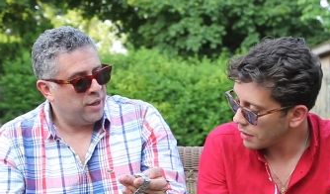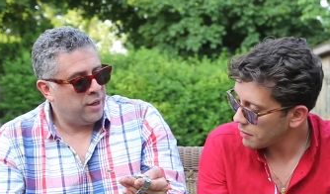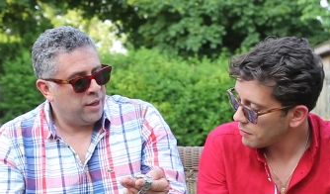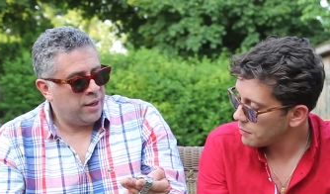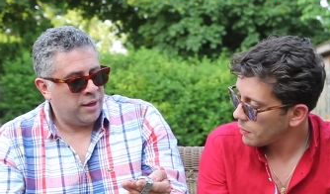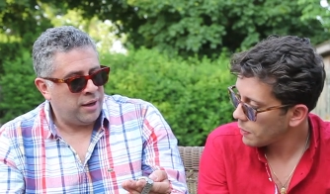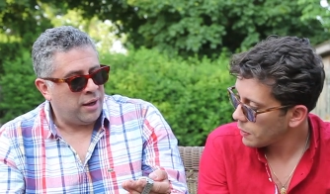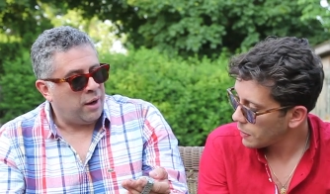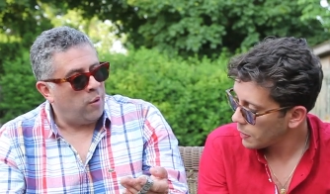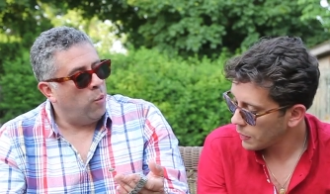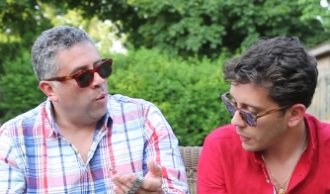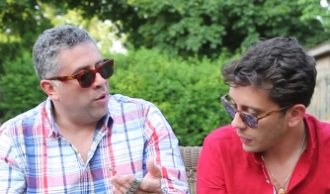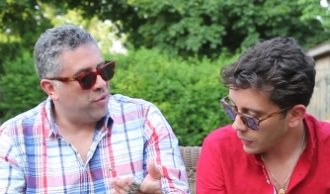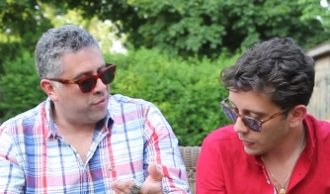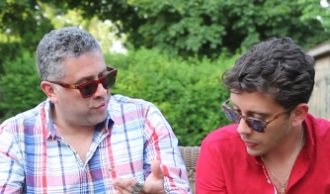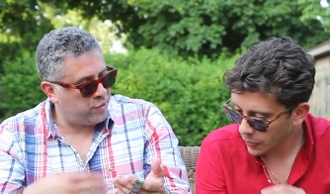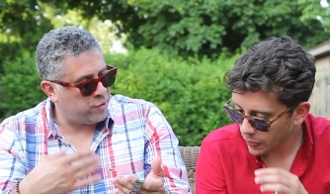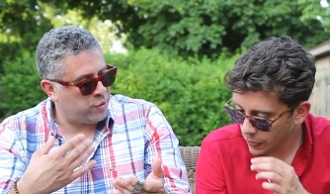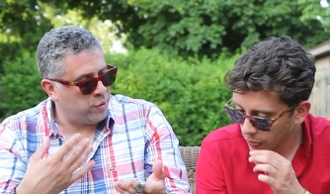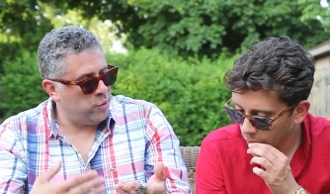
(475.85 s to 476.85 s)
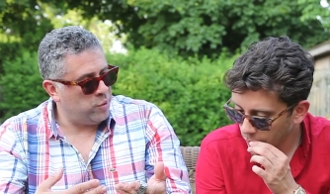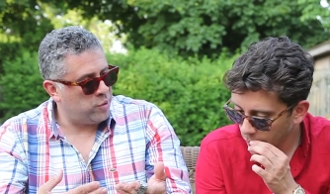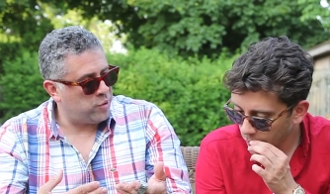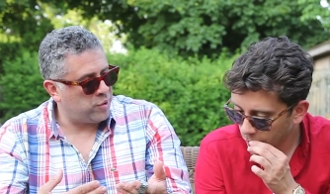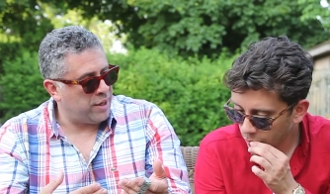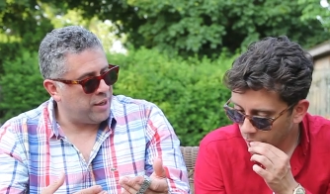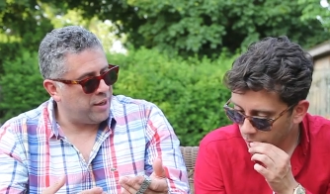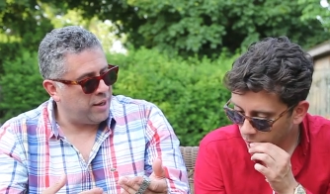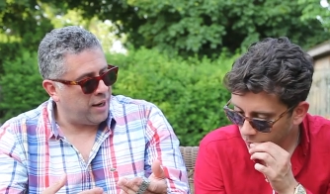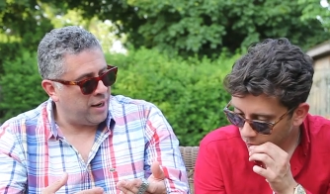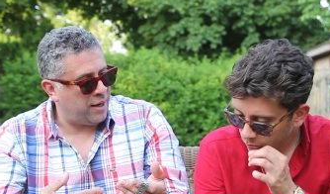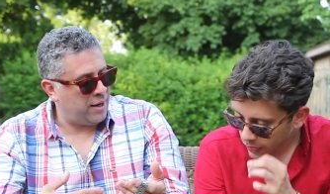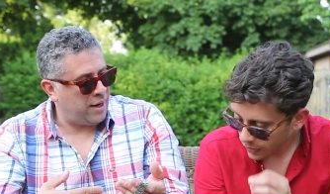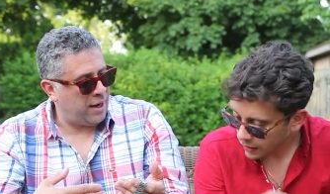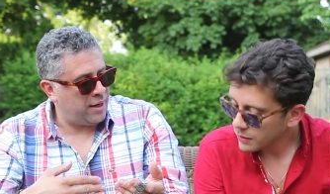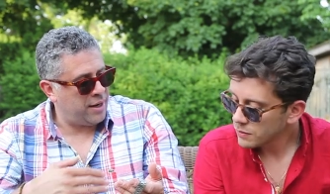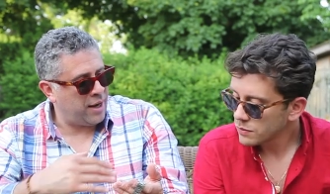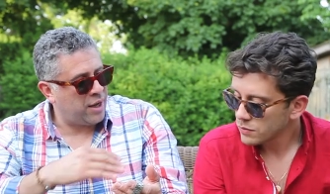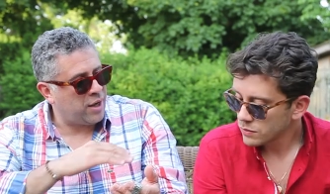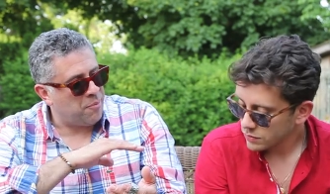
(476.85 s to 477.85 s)
Speaker 1: yep. with suits and, and,
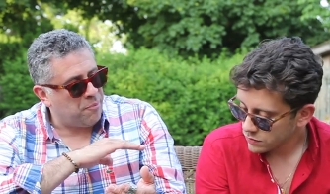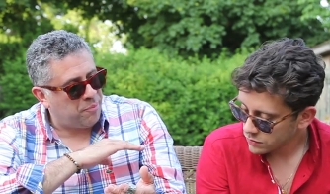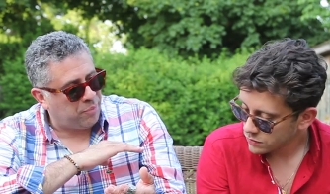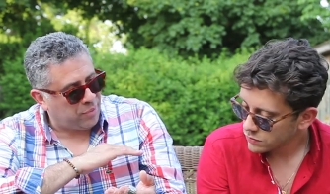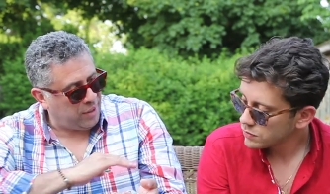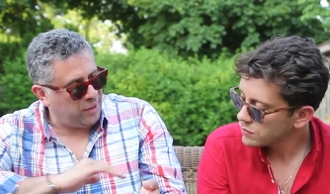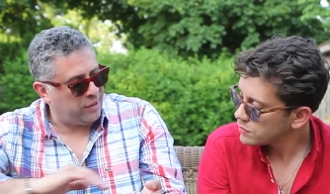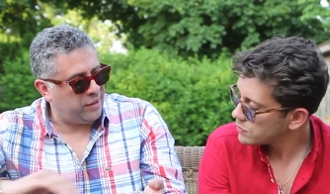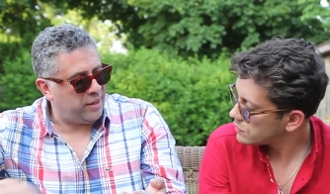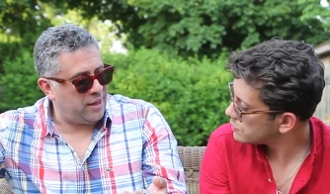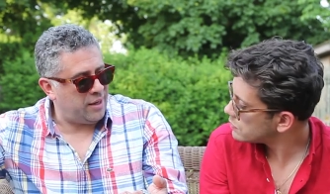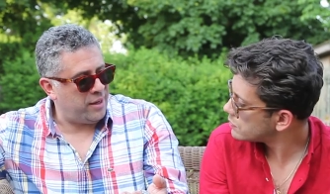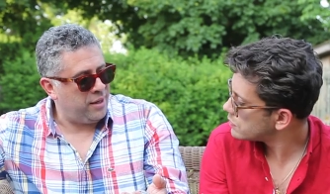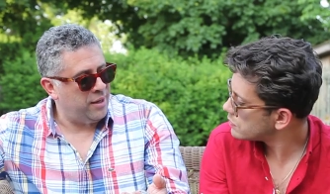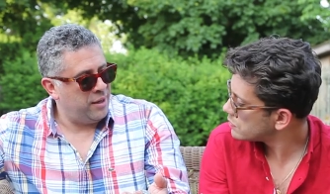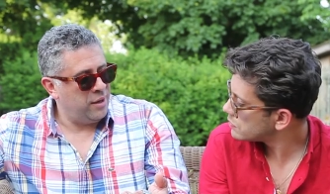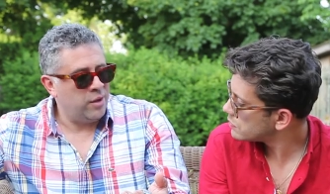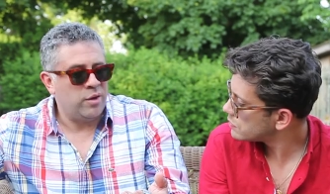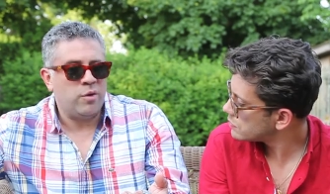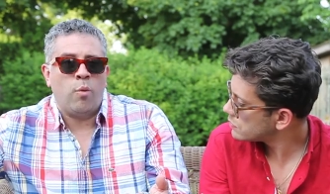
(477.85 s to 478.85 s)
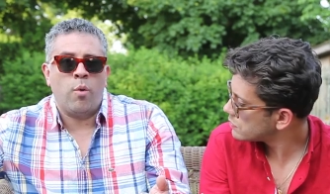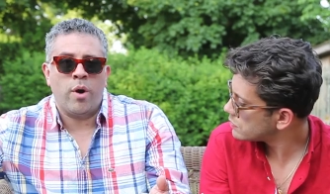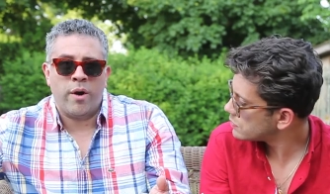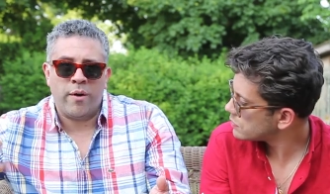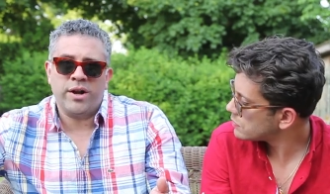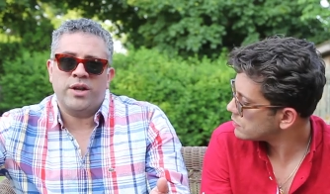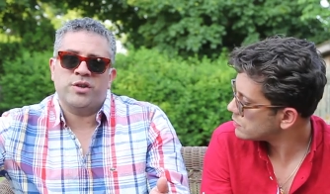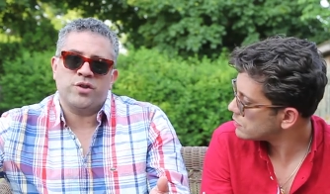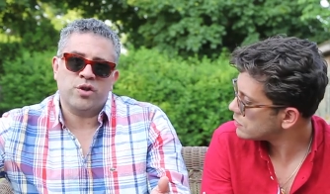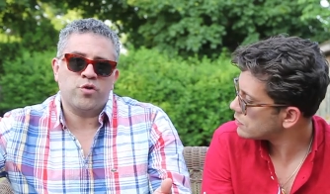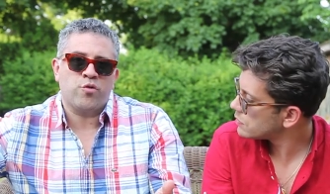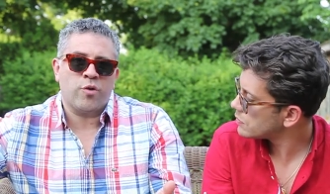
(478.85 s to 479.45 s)
and they completely wear it as a